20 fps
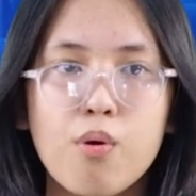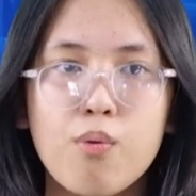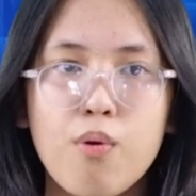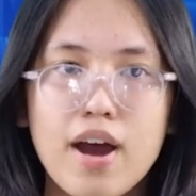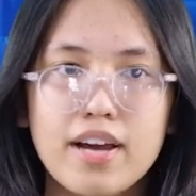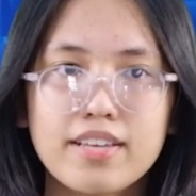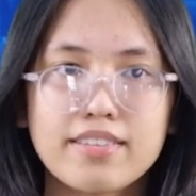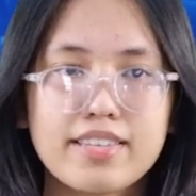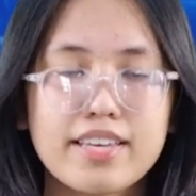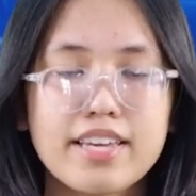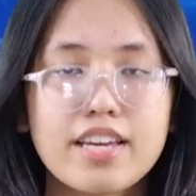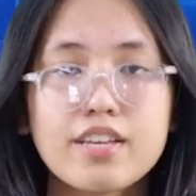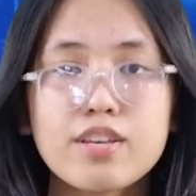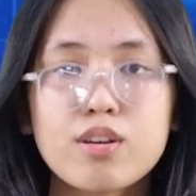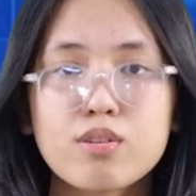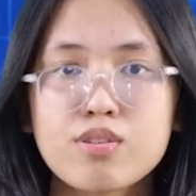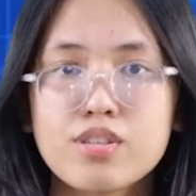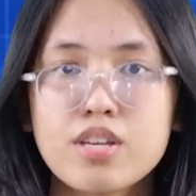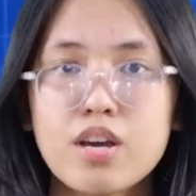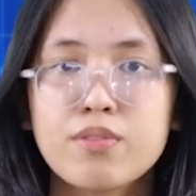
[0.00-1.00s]
while thinking
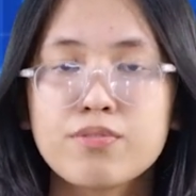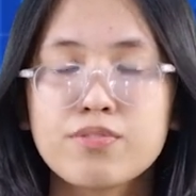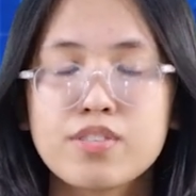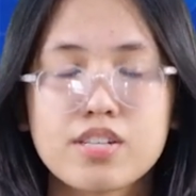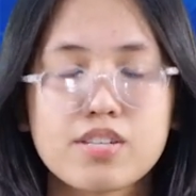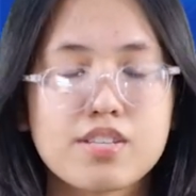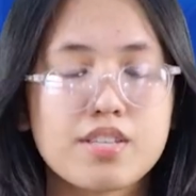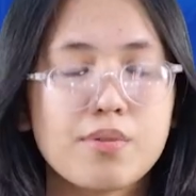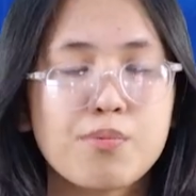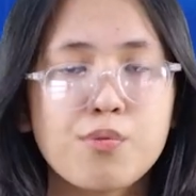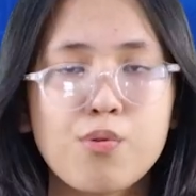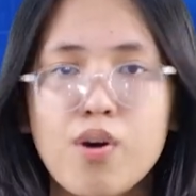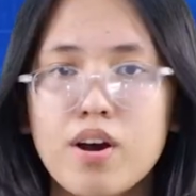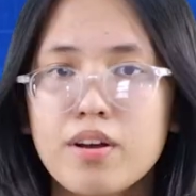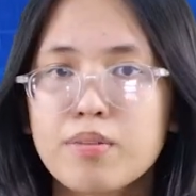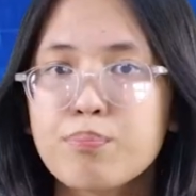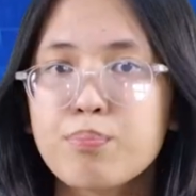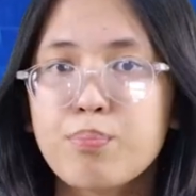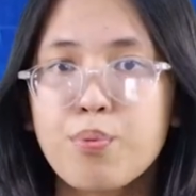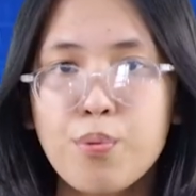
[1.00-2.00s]
yourself just
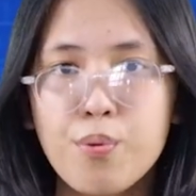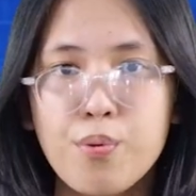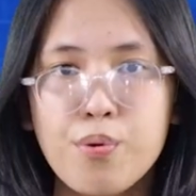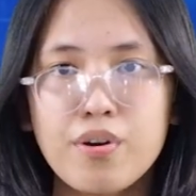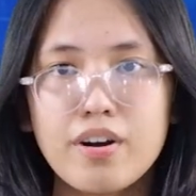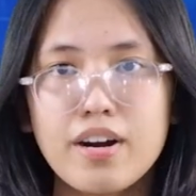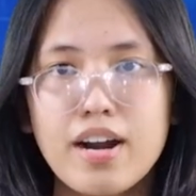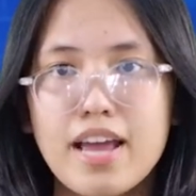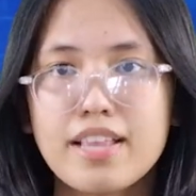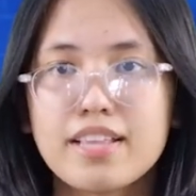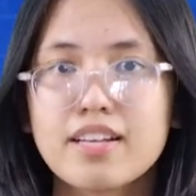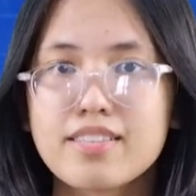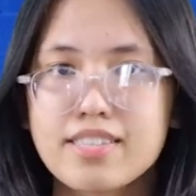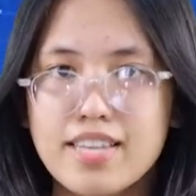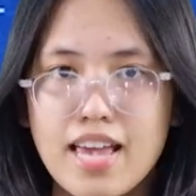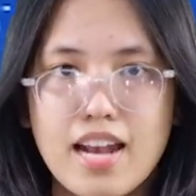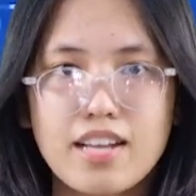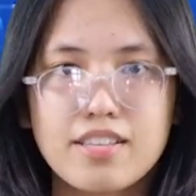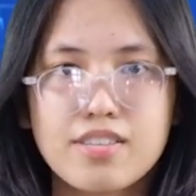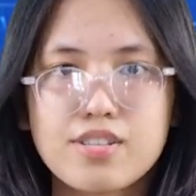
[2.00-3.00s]
someone poor and
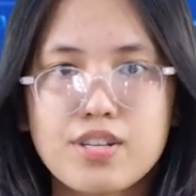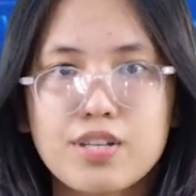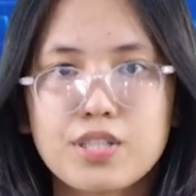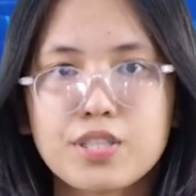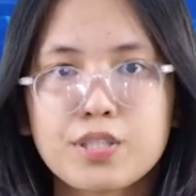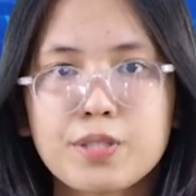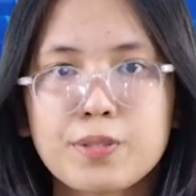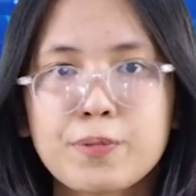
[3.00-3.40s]
untalented.